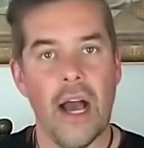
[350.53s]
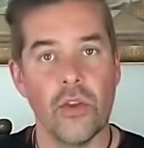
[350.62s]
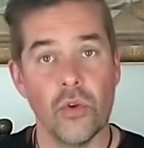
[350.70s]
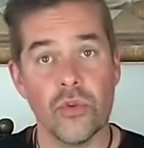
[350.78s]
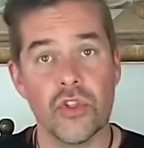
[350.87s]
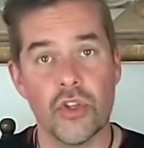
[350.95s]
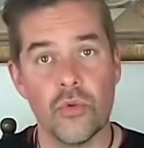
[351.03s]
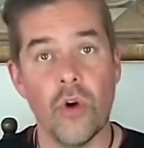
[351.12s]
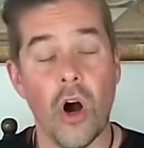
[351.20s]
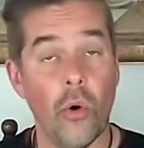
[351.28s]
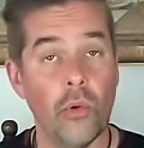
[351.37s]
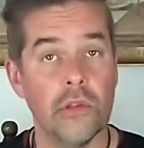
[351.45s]
I used
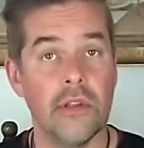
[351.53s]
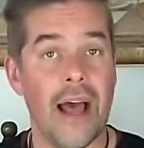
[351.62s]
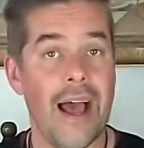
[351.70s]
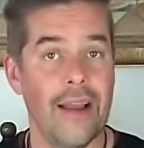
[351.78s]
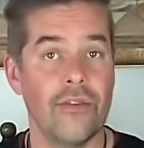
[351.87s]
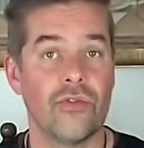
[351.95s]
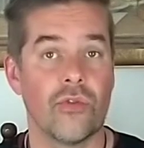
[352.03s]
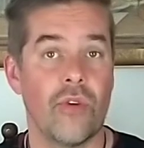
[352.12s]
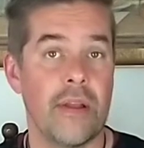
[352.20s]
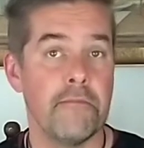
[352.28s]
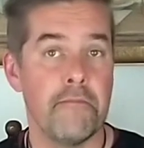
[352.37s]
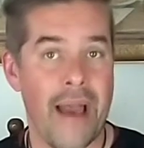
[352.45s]
2 old ice
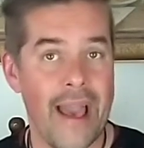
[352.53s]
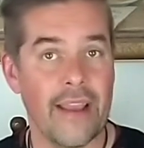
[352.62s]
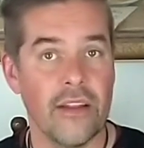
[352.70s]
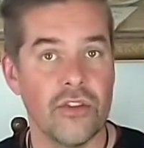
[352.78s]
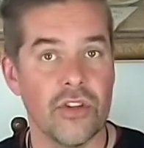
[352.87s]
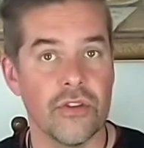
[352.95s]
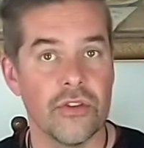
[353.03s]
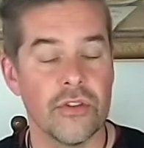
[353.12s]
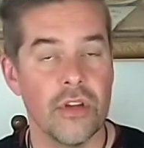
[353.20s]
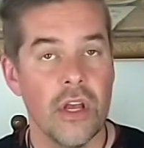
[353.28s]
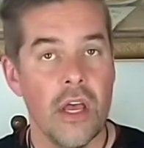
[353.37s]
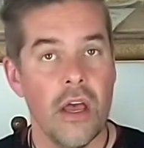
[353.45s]
cream
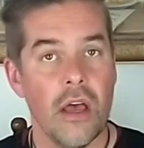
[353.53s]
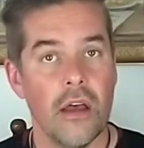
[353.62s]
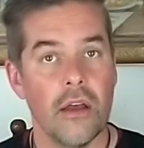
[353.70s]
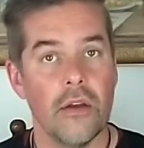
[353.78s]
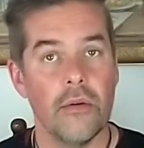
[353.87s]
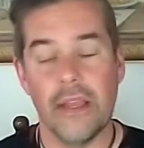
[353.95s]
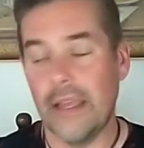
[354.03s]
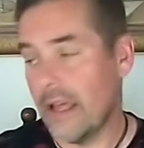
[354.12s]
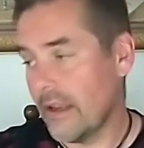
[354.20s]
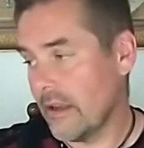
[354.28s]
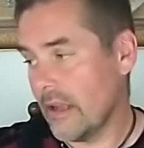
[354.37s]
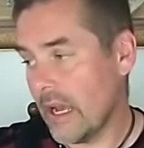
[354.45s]
packages,
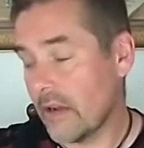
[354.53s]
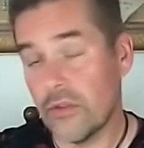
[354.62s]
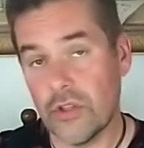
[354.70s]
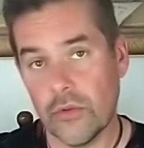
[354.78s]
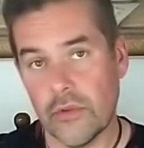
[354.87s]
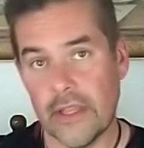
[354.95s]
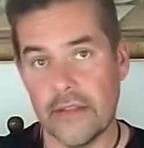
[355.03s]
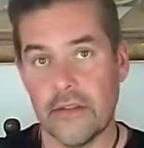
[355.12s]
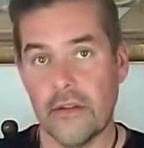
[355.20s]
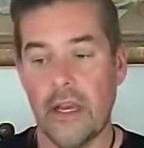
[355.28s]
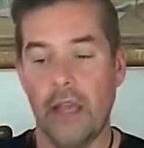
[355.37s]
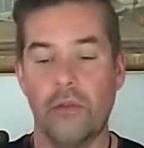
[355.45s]
and I can show you
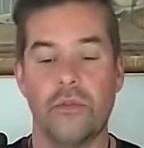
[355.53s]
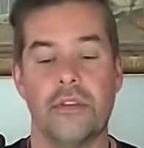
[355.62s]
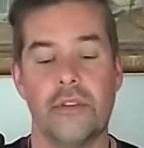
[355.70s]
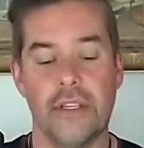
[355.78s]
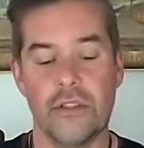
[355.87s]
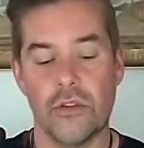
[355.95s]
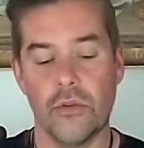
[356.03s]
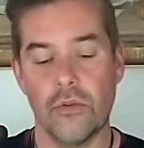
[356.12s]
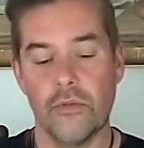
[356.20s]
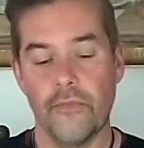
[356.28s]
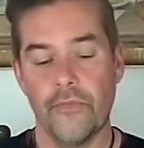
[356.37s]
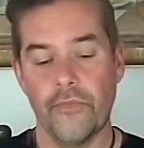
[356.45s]
this. I used these
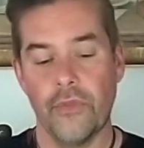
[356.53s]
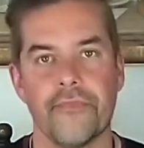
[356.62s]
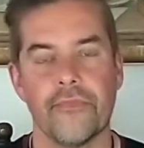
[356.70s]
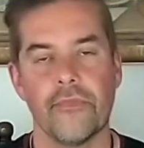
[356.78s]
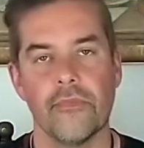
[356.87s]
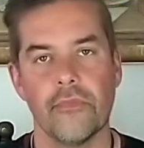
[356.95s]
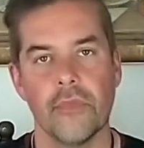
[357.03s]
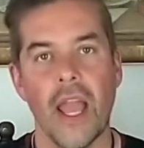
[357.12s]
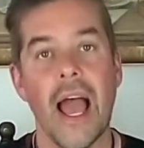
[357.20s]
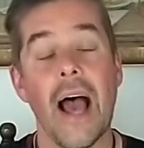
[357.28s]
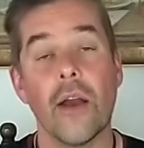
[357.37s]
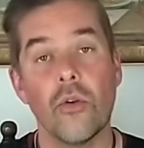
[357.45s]
2.
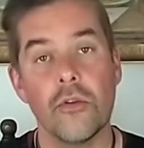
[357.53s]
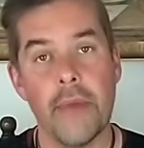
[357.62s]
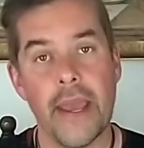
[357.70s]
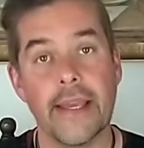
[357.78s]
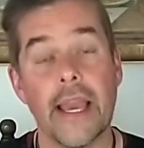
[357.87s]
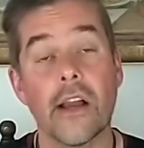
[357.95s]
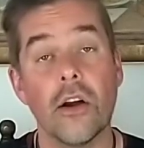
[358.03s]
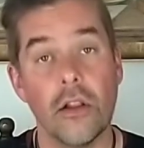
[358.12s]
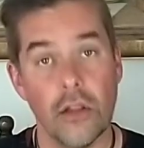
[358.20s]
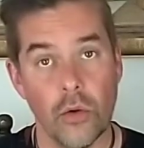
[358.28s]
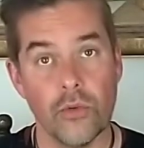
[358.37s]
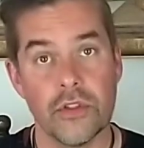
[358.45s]
I could make a
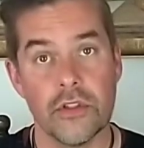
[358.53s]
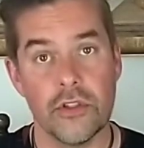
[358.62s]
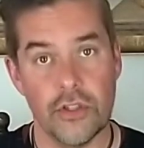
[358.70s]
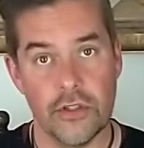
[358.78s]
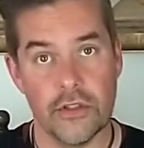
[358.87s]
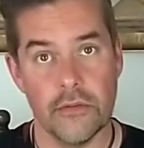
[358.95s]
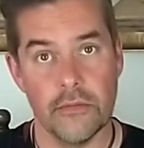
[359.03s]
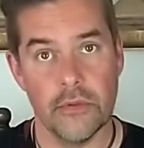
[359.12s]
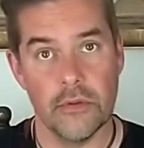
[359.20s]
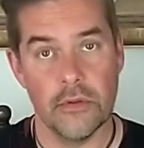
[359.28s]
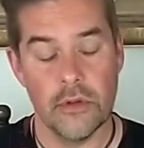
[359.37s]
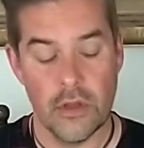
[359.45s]
closed system,
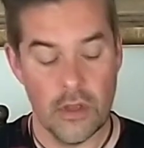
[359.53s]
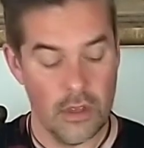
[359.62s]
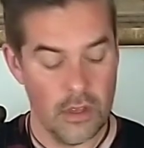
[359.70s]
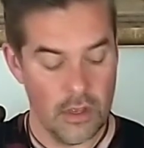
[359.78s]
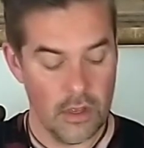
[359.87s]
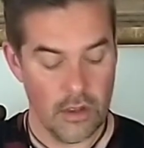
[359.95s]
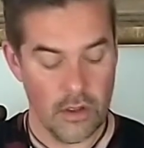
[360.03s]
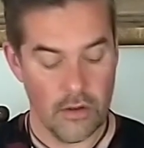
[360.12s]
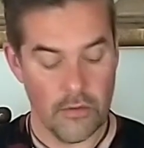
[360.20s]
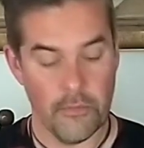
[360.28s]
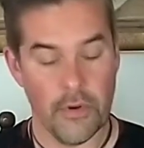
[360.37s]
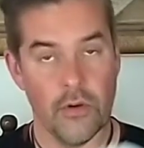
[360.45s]

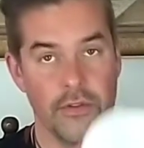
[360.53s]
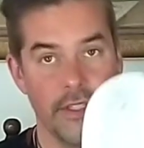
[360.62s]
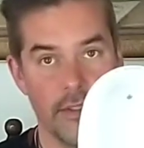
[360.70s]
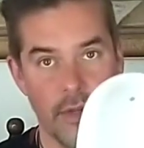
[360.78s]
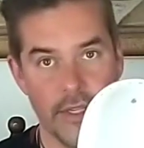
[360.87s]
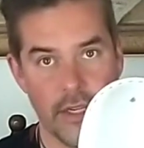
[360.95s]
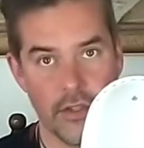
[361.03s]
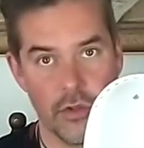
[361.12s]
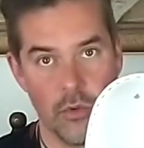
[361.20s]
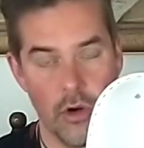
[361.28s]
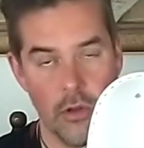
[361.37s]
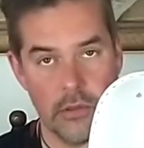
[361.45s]
because this one
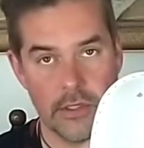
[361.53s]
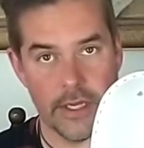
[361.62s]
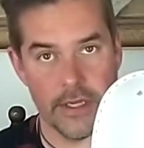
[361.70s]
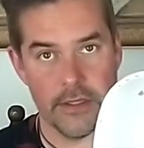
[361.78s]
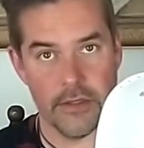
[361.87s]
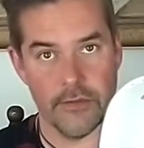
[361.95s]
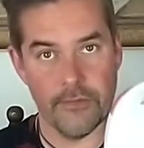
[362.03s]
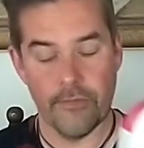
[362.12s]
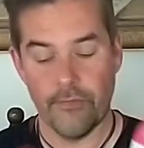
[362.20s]
has 2 holes in it,